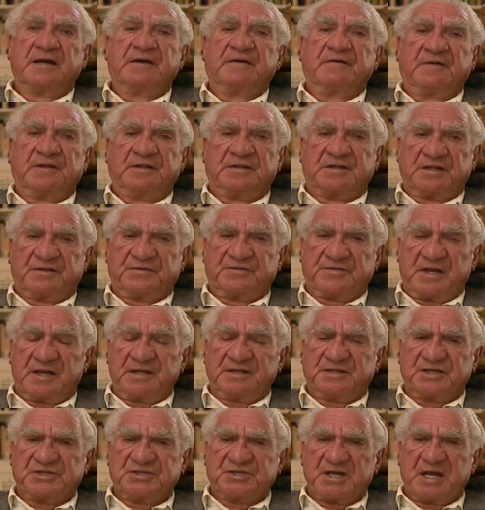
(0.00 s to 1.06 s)

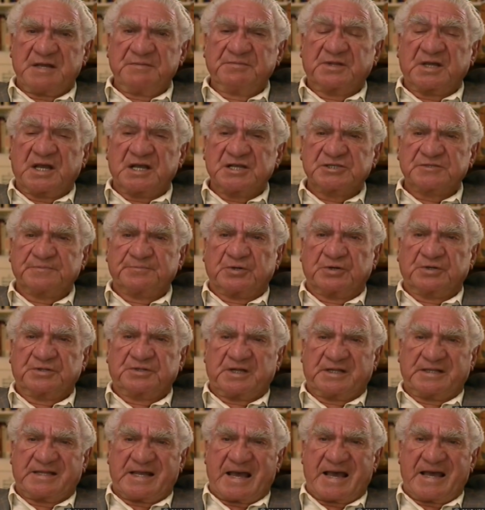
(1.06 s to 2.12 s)
The same transport
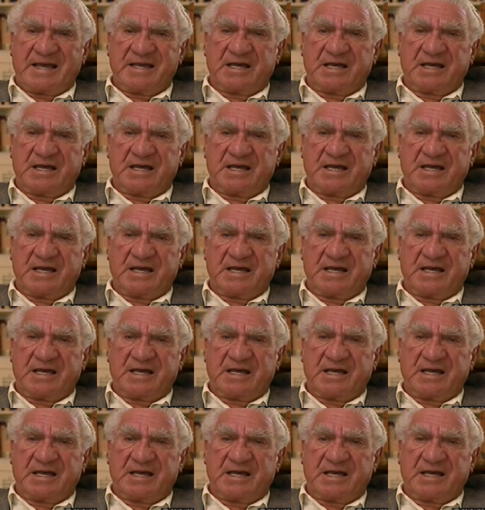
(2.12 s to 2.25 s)
that I